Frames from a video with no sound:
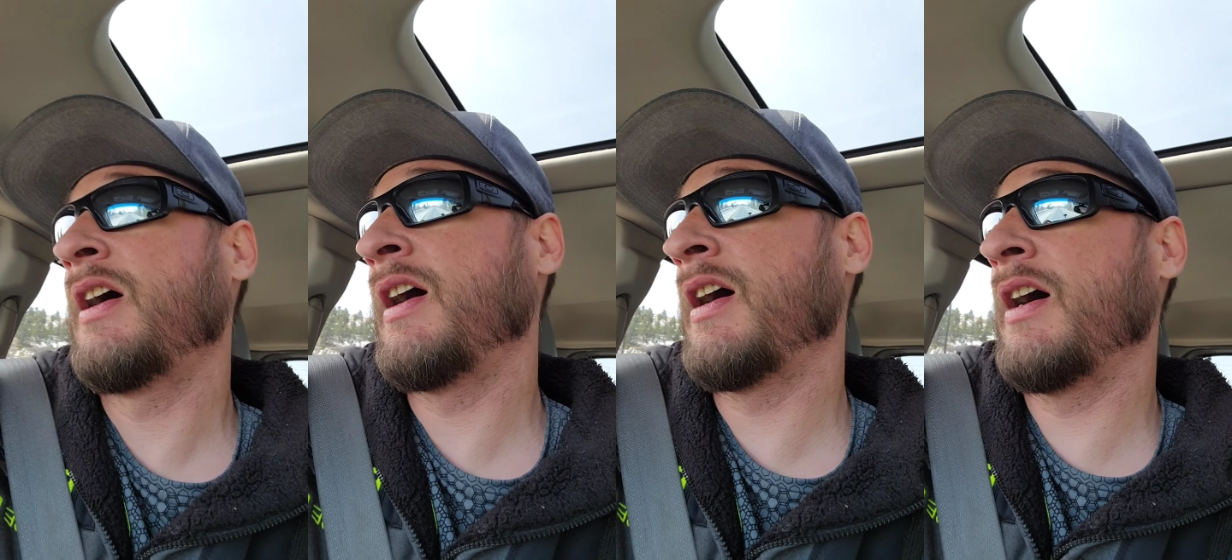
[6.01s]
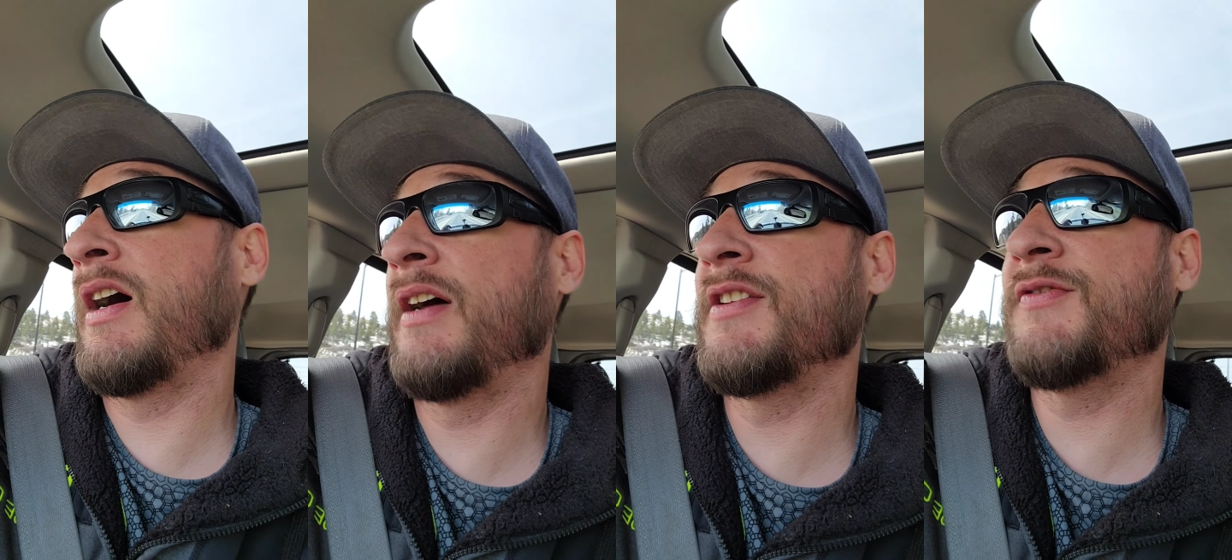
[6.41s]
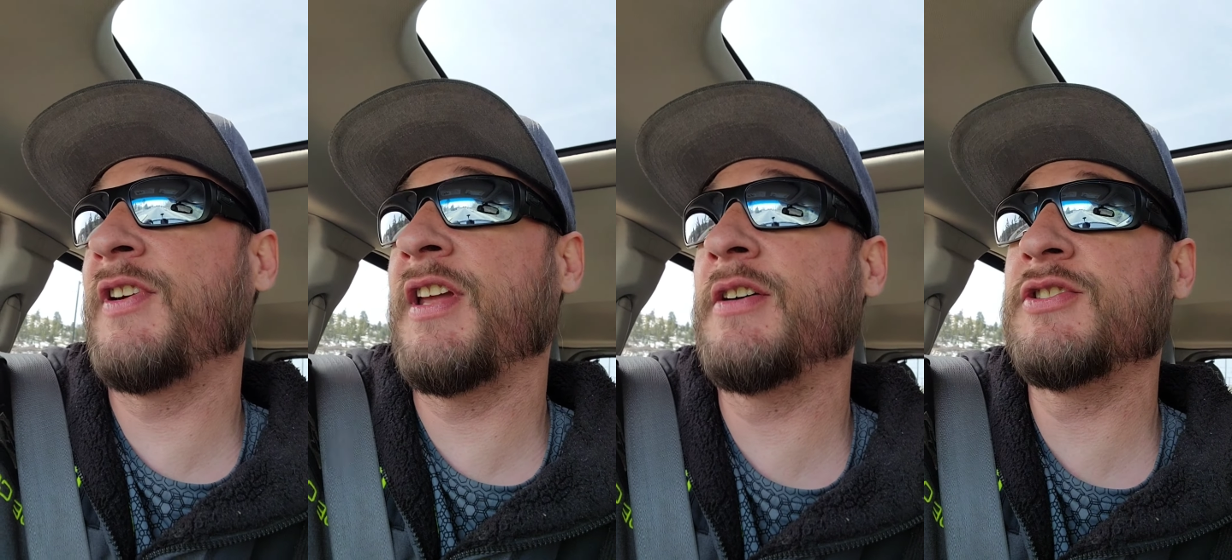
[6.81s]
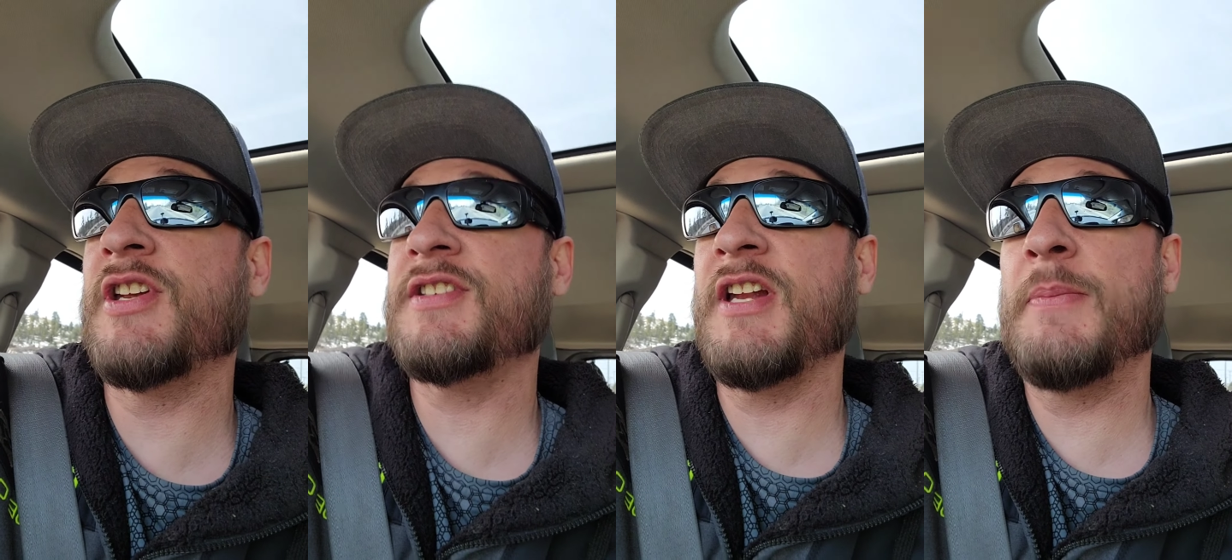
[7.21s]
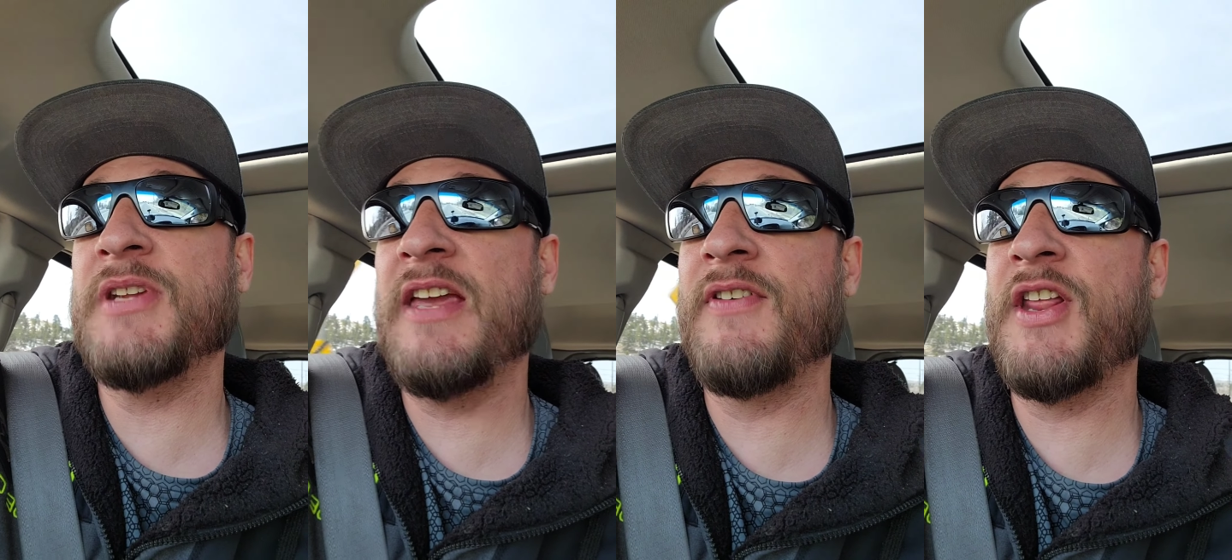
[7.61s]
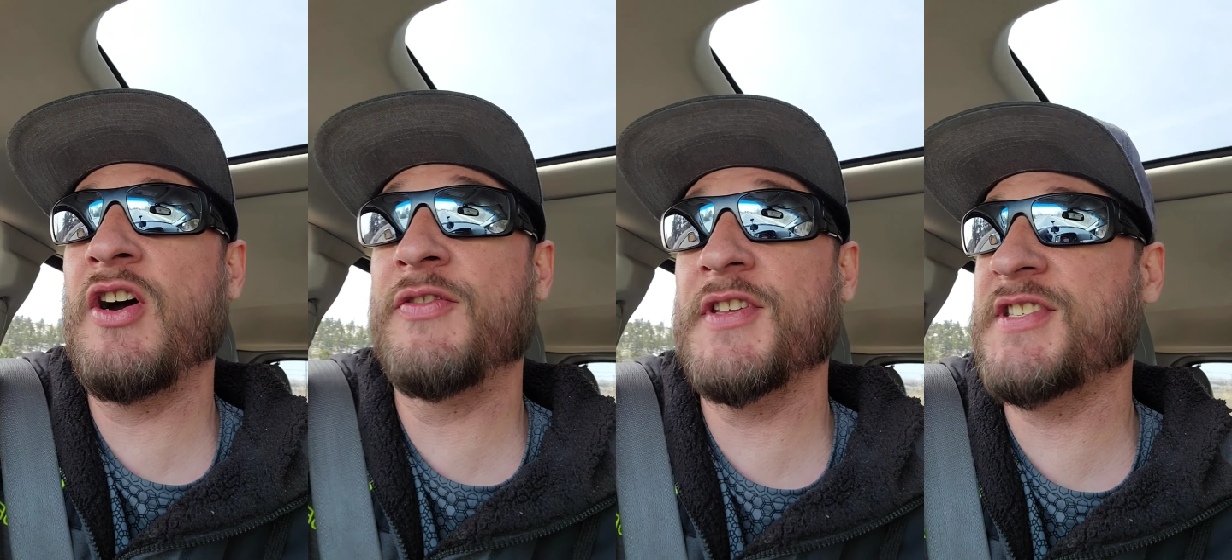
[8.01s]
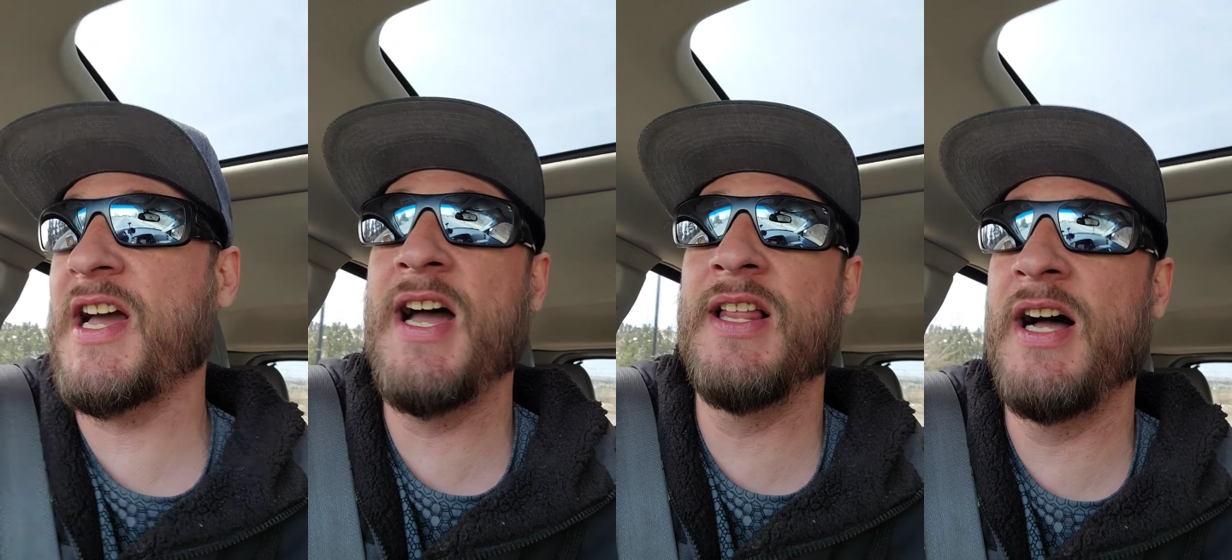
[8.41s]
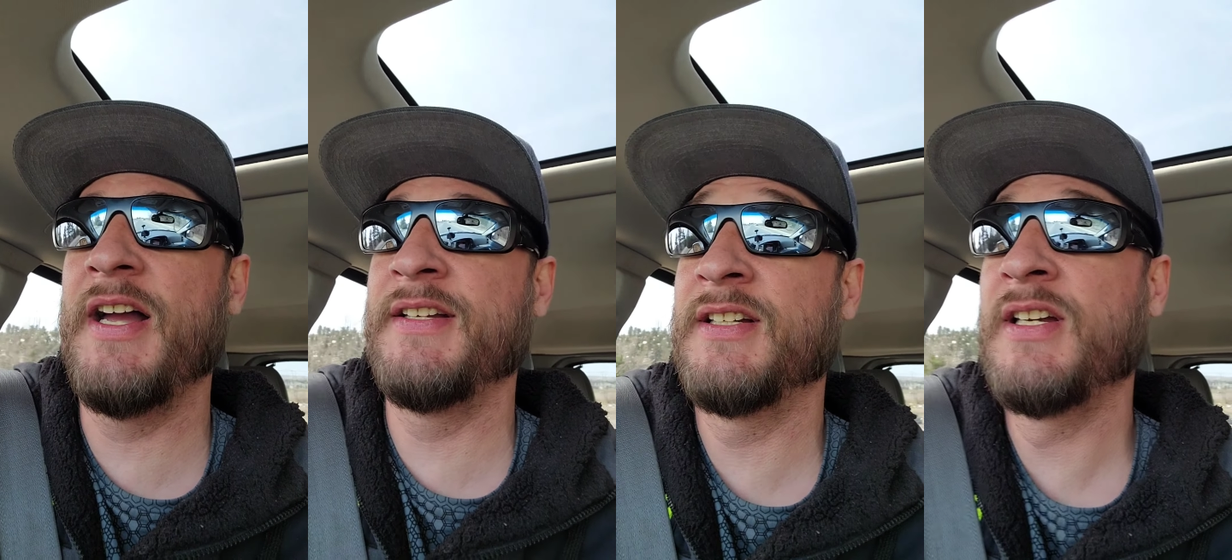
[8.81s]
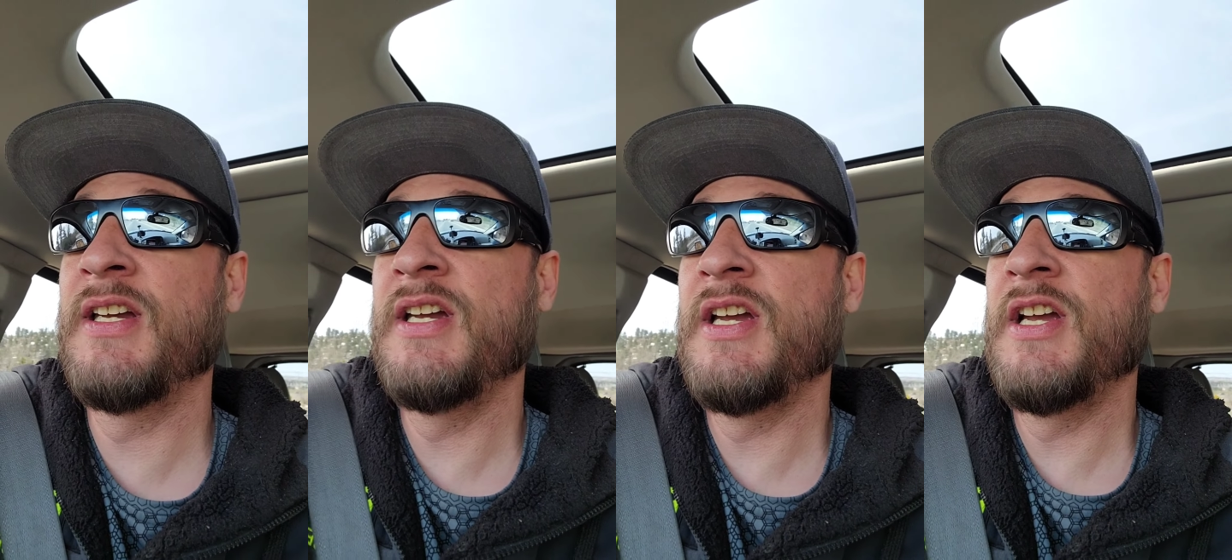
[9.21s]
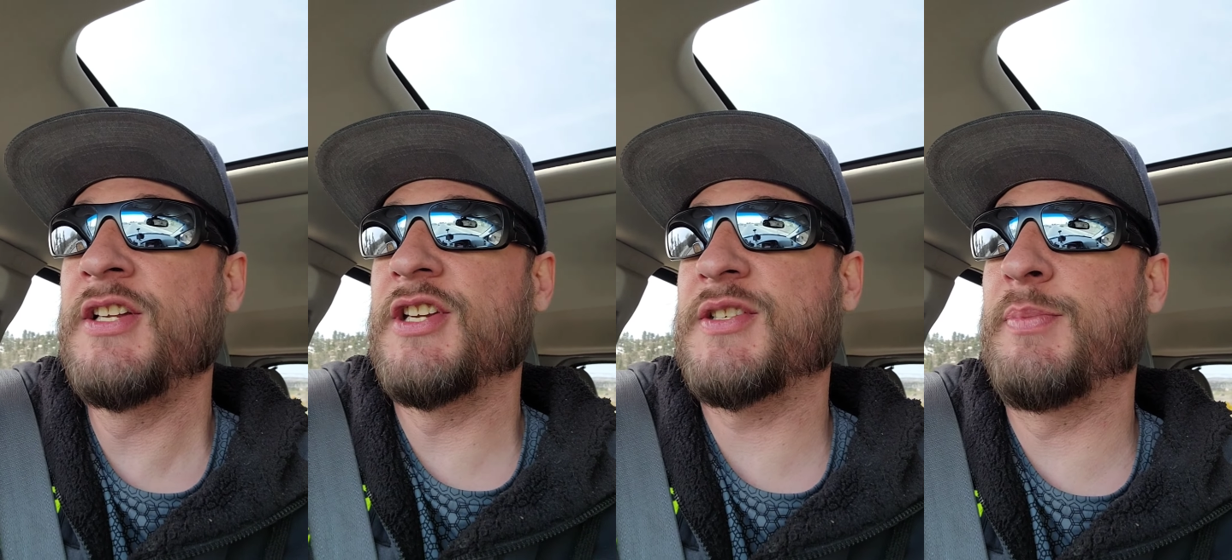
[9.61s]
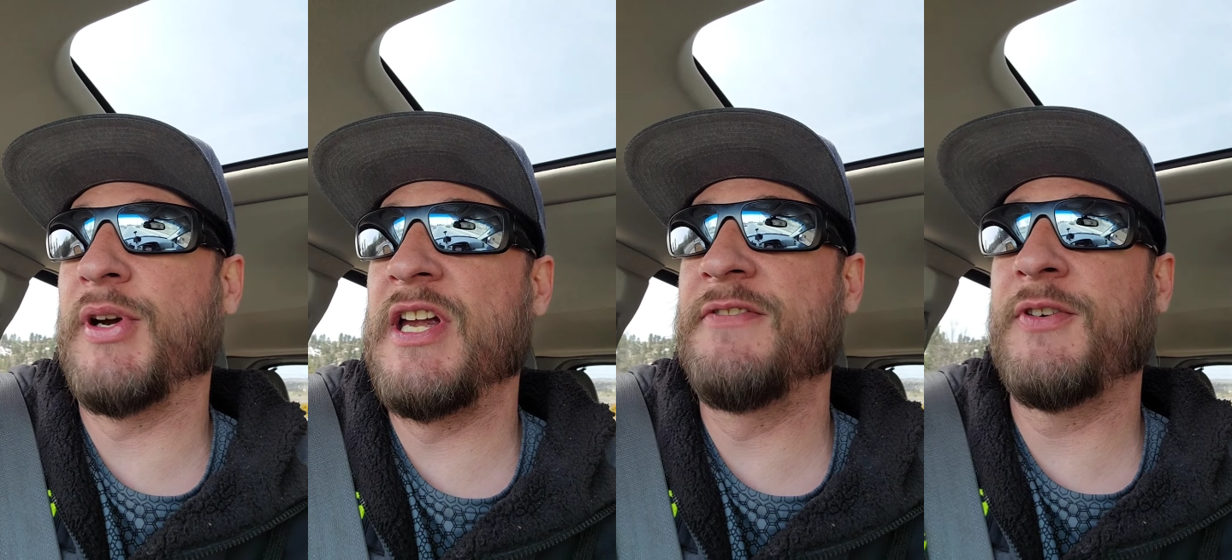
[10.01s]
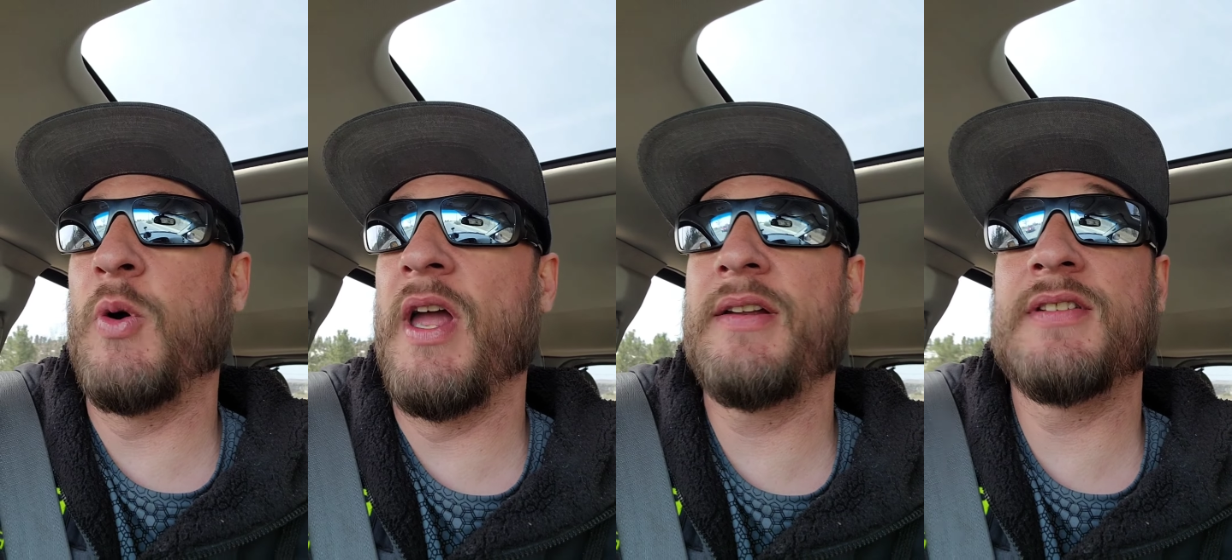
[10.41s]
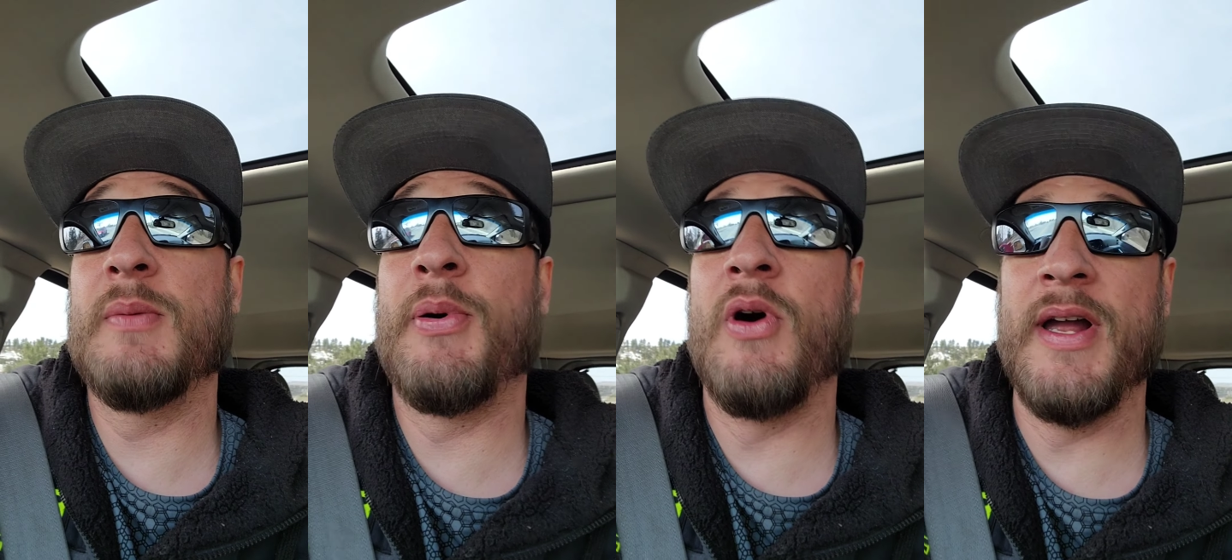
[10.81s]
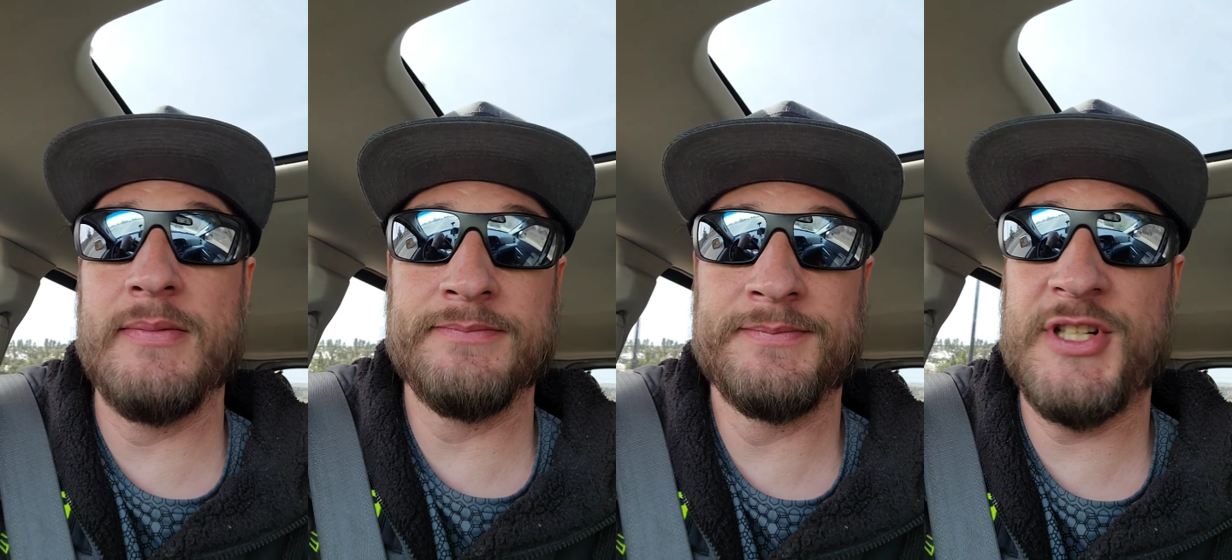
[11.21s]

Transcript: Uh, this video is just an update video for the Skyline. Just brief, quick, to the point.